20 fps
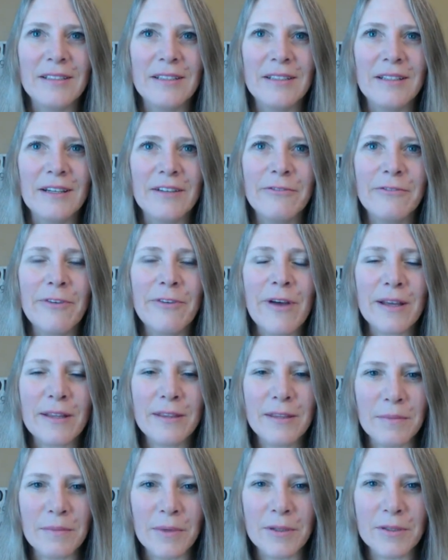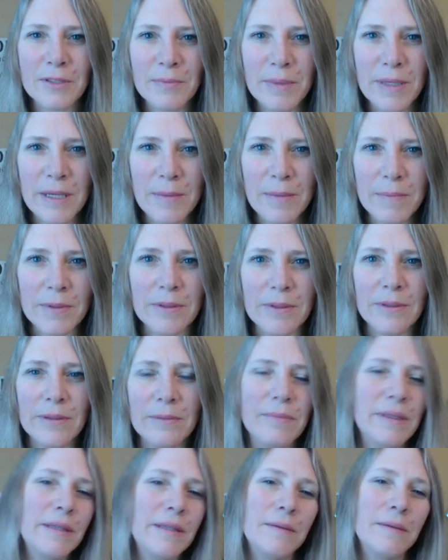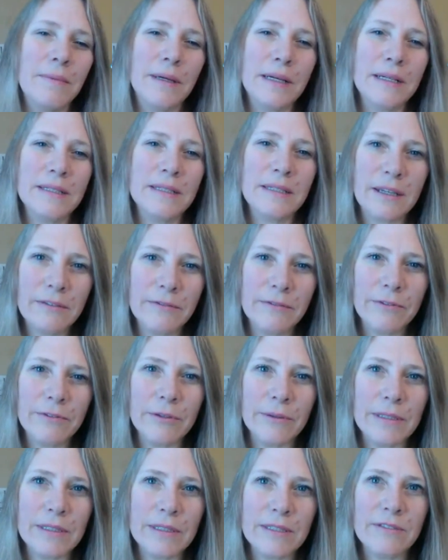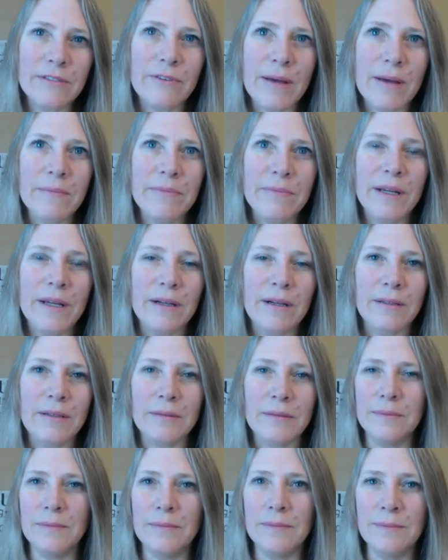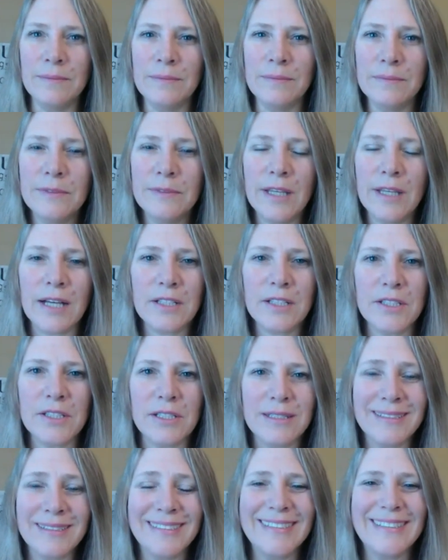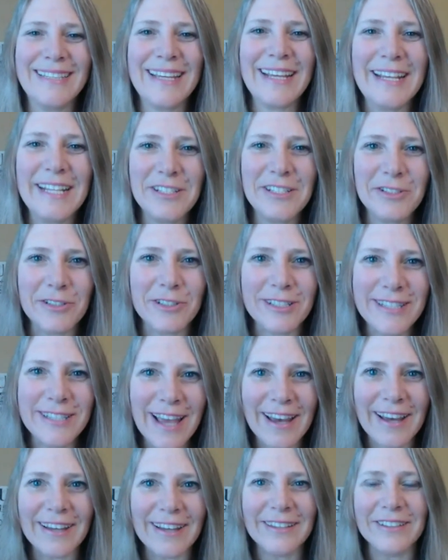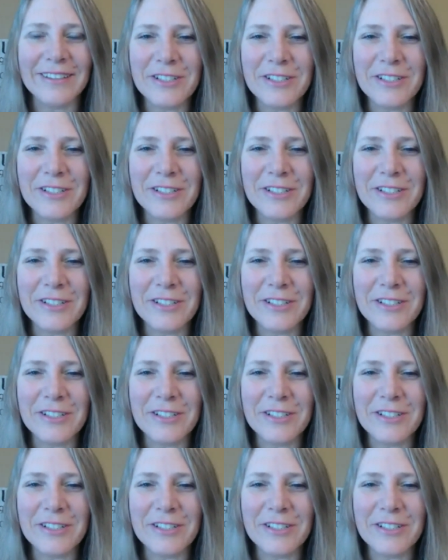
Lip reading: affect the most people and be the biggest influence if I'm there not to teach or tell or